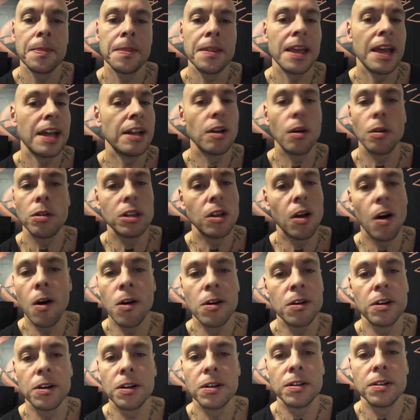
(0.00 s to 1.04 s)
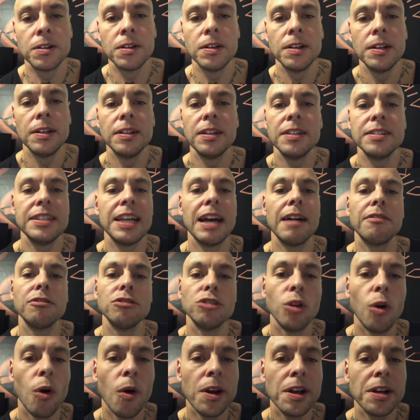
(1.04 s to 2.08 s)
And no longer does he have
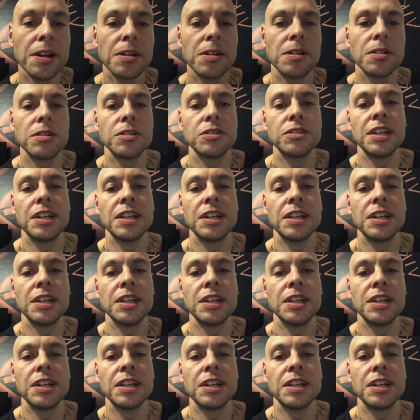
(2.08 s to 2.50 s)
lawyers